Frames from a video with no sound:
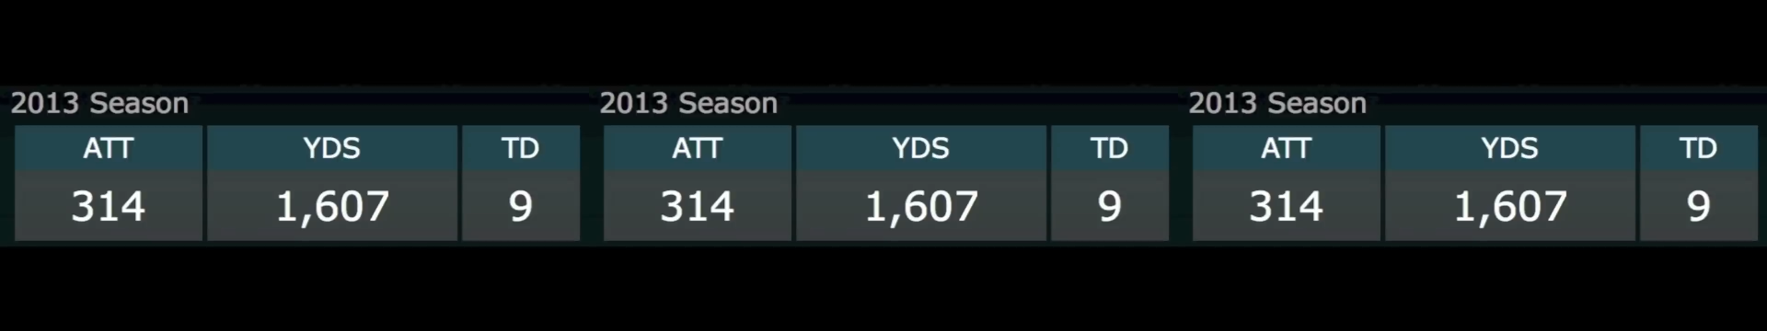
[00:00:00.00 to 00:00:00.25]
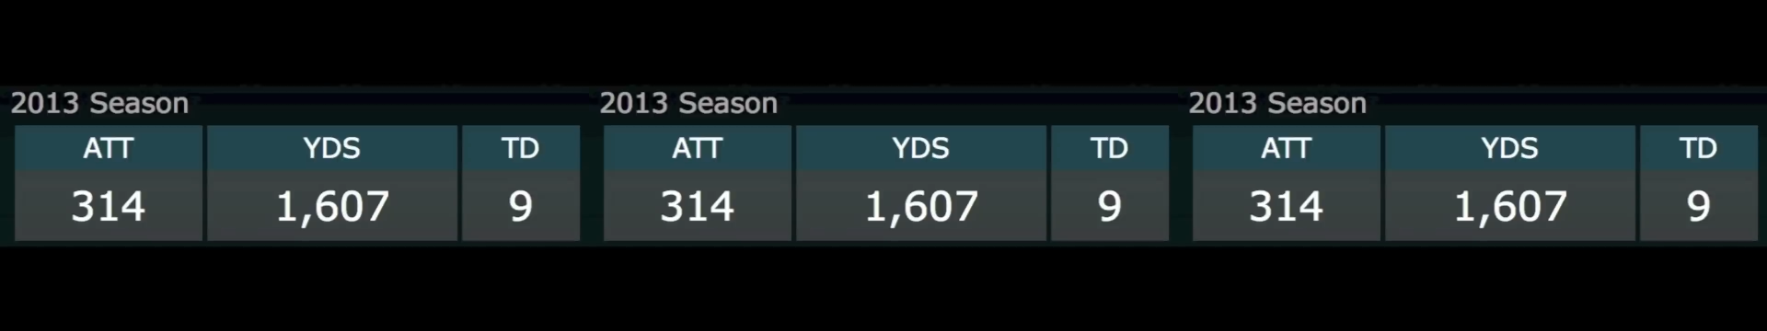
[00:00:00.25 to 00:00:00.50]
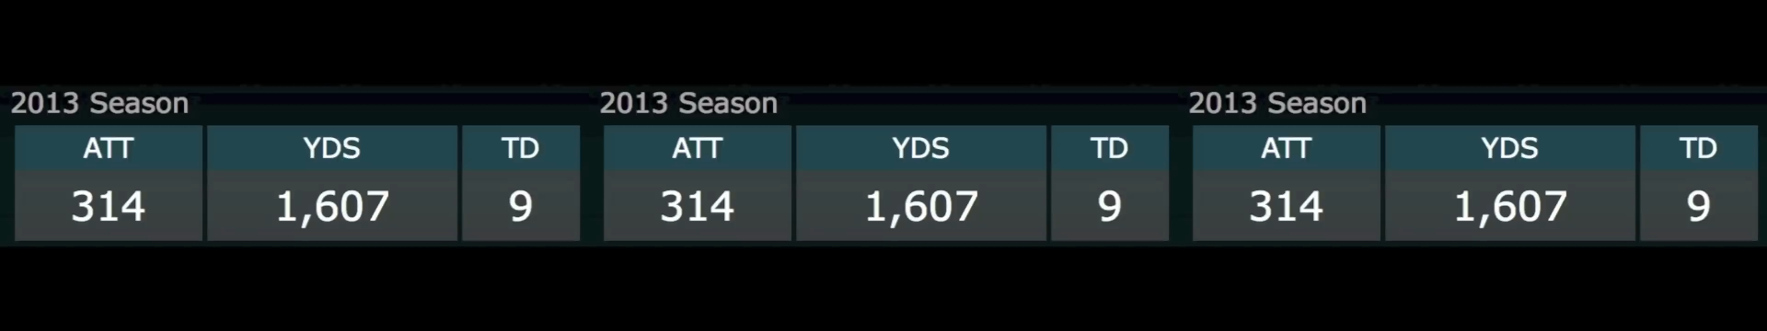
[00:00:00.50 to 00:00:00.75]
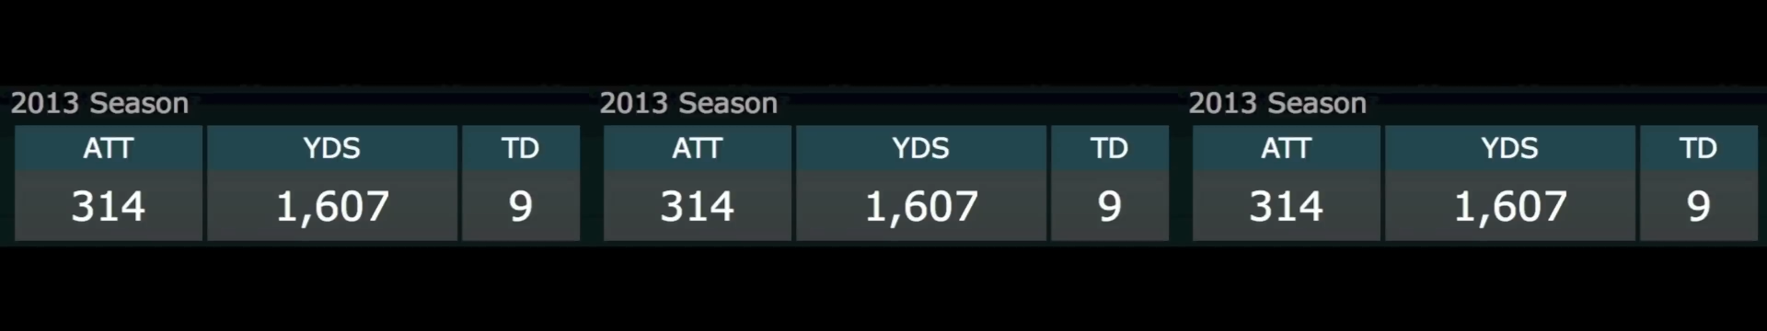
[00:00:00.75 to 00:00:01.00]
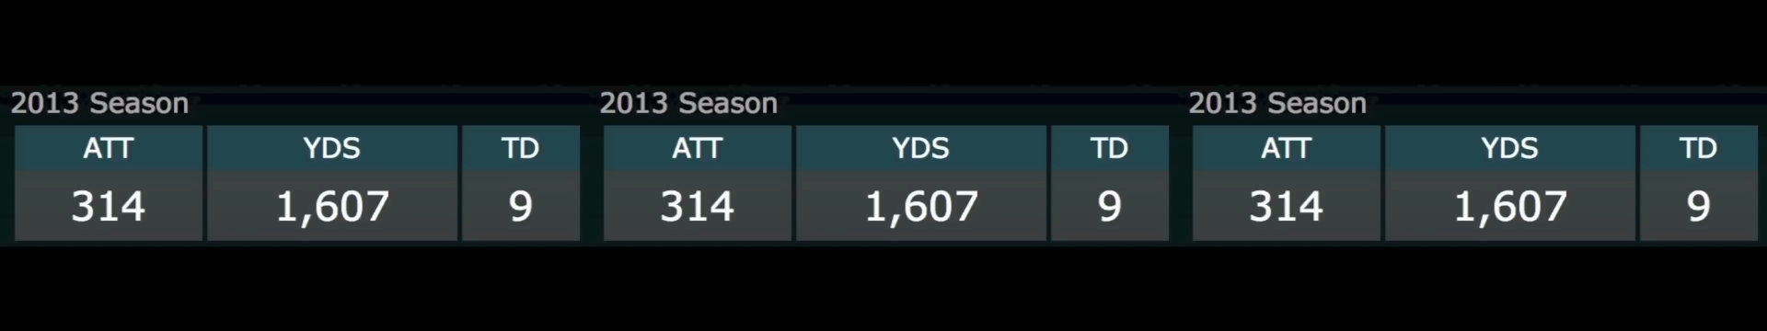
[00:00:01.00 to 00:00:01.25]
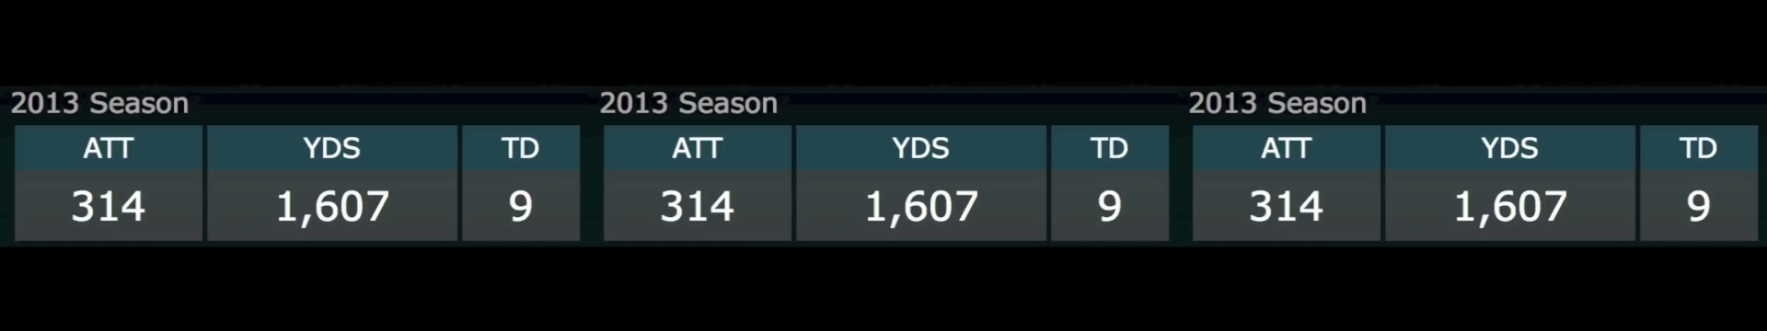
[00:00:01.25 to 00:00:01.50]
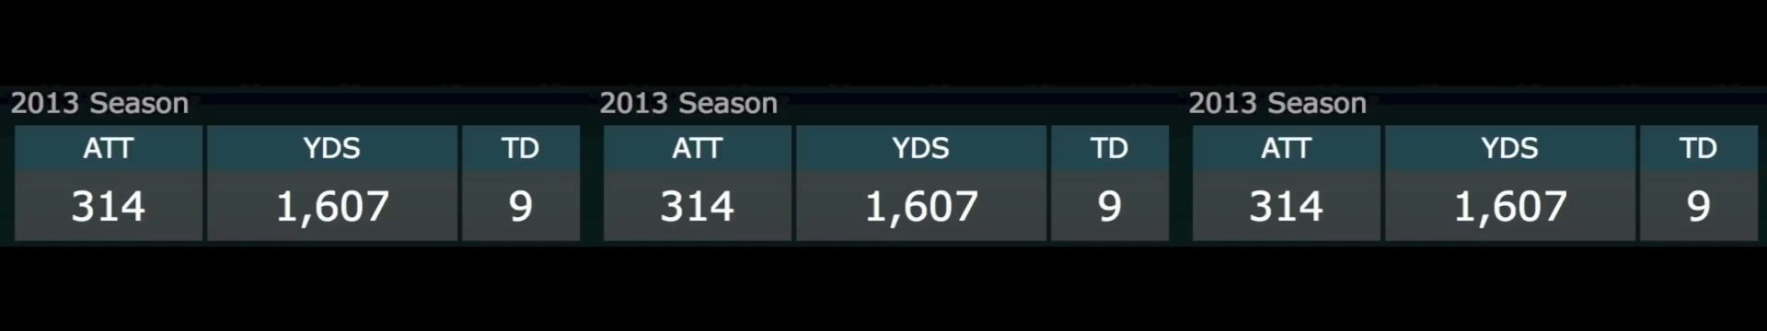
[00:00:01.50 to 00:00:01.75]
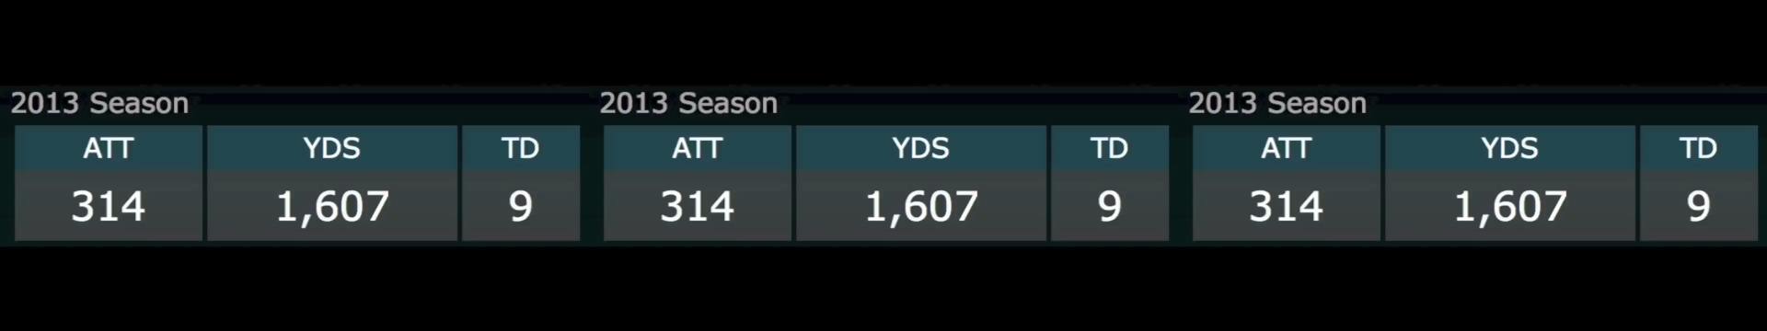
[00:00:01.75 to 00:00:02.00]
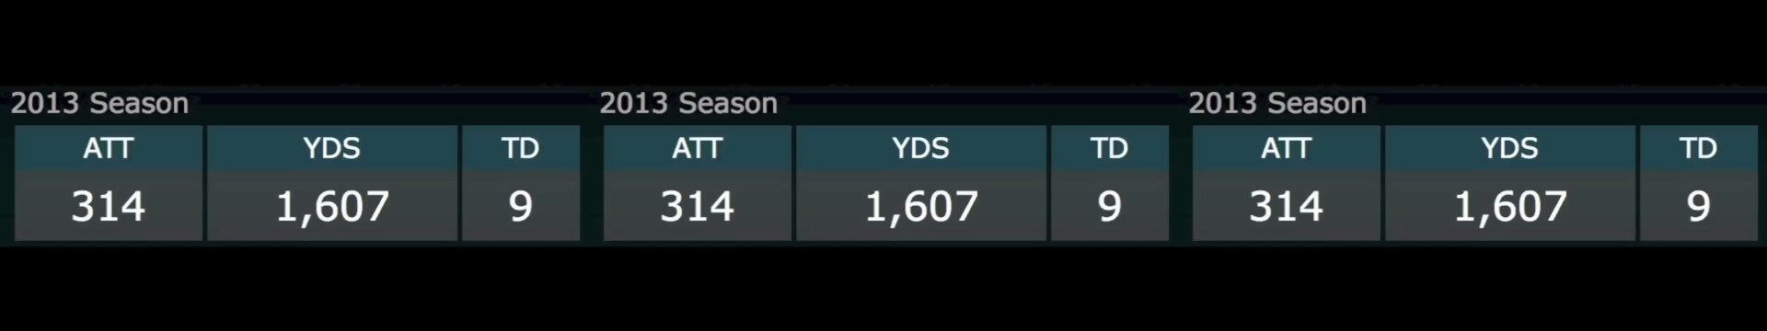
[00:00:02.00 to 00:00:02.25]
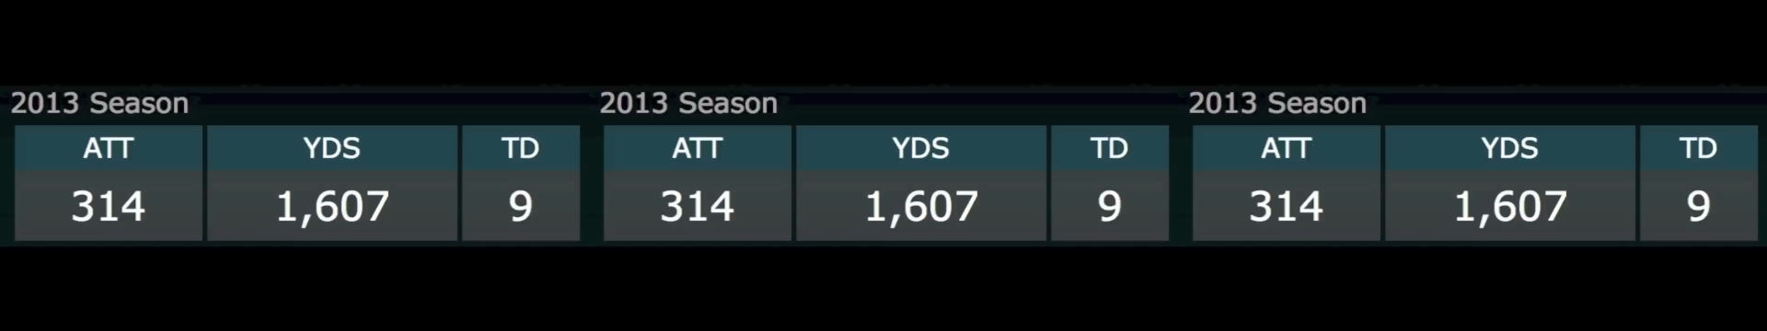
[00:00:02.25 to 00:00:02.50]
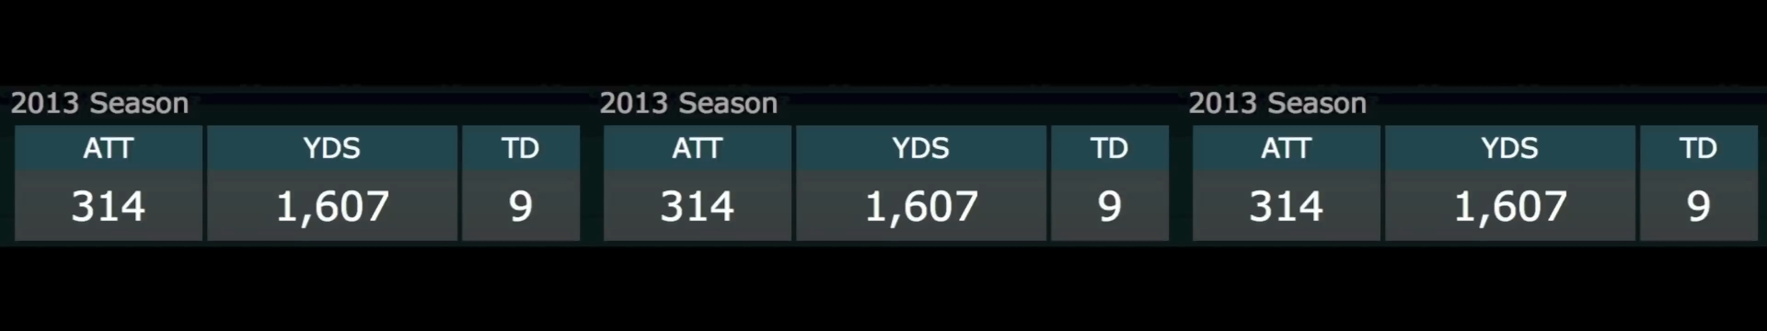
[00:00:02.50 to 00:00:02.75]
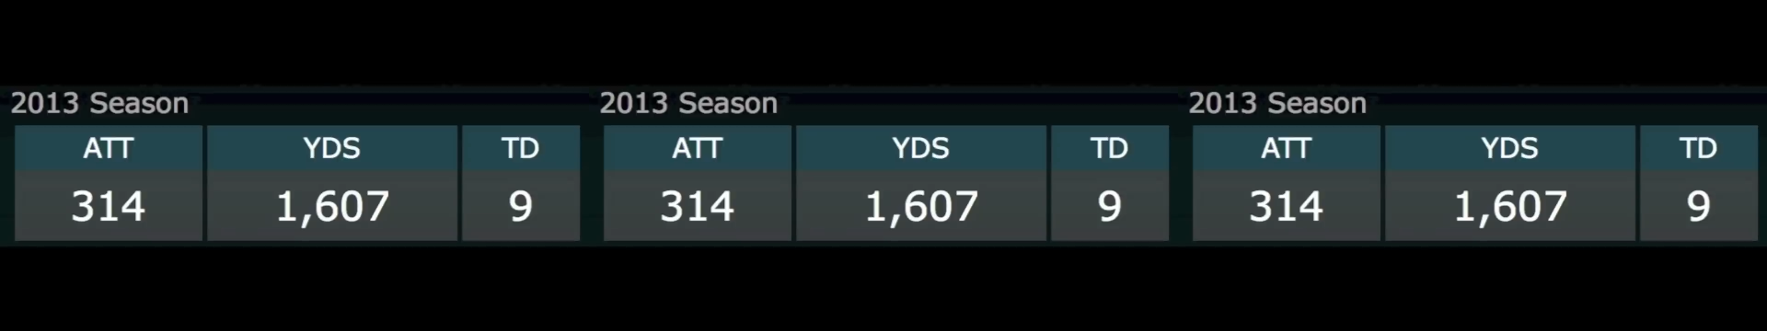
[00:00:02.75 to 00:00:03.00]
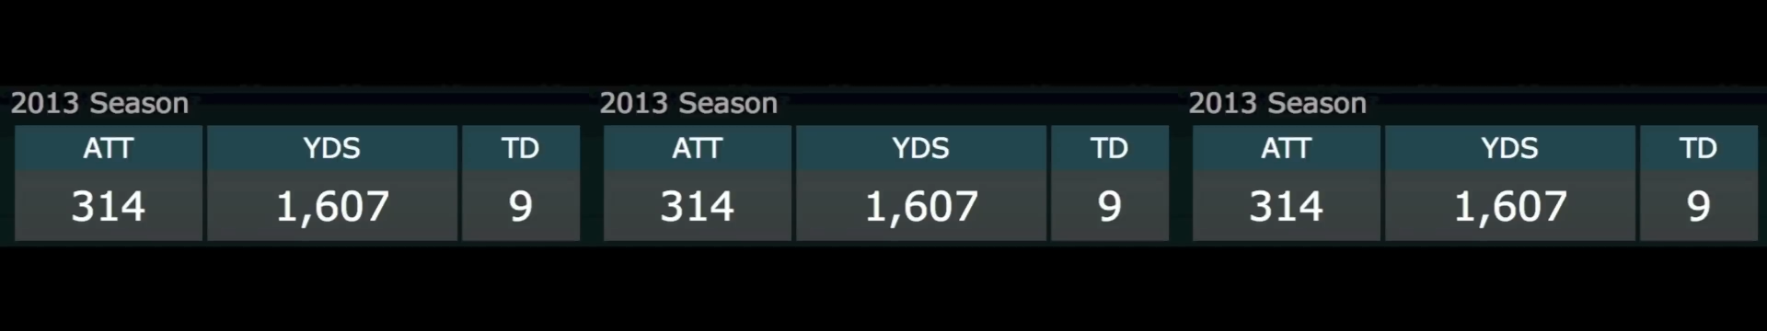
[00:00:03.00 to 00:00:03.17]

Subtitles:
[unreadable: no face in view]